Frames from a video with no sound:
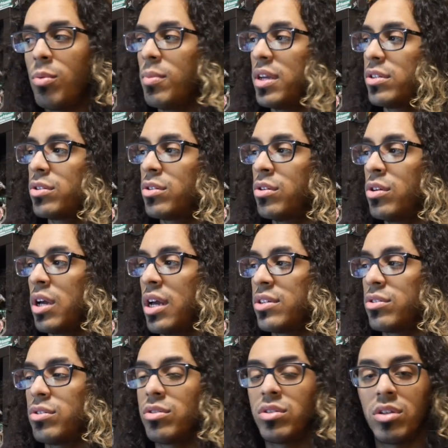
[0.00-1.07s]
Make sure you
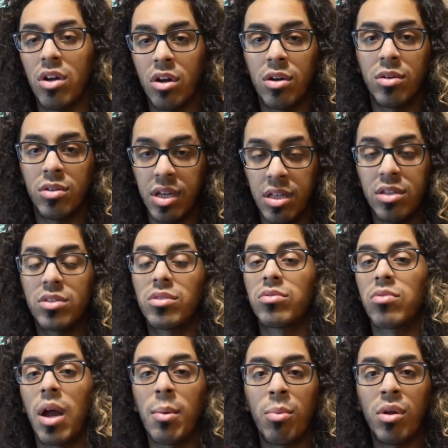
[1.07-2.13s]
guys are, are hitting the
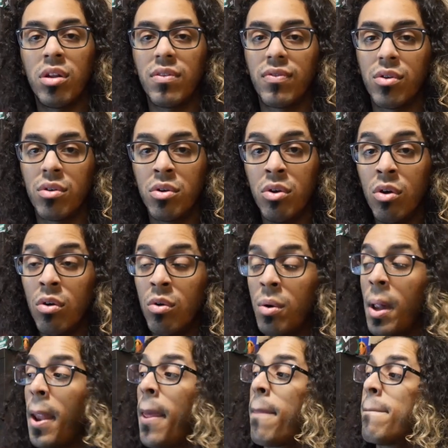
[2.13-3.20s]
subscribe button if you're new.